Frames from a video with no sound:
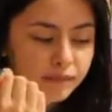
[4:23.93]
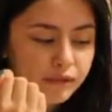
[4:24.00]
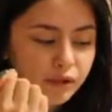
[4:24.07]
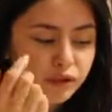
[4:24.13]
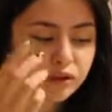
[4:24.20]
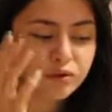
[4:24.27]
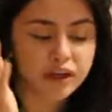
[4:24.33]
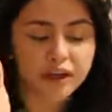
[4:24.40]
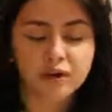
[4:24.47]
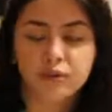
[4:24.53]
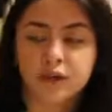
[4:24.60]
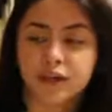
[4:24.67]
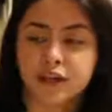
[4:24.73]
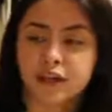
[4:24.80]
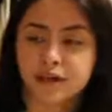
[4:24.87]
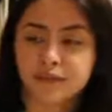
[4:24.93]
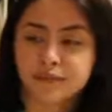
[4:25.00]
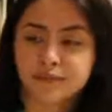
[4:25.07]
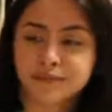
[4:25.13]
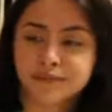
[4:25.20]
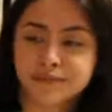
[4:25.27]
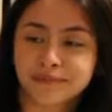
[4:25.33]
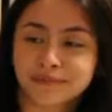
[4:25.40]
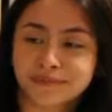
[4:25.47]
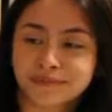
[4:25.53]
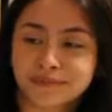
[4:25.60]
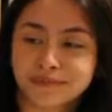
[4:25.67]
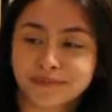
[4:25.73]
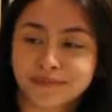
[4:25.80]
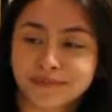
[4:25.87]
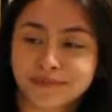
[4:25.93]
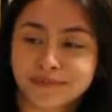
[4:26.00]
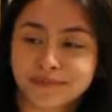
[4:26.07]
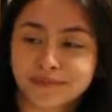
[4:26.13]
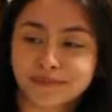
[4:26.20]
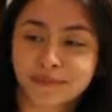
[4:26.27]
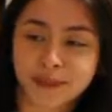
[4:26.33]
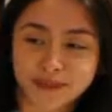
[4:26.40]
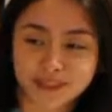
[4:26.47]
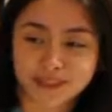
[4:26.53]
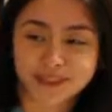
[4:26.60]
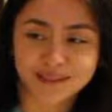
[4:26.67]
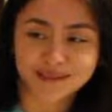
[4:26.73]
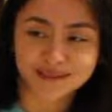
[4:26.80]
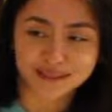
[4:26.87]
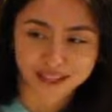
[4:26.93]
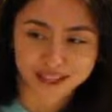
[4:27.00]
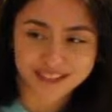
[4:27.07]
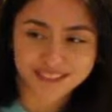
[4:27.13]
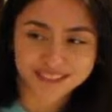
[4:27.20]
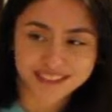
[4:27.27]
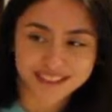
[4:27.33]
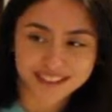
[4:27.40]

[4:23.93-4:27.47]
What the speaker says: So you are a queer person, right?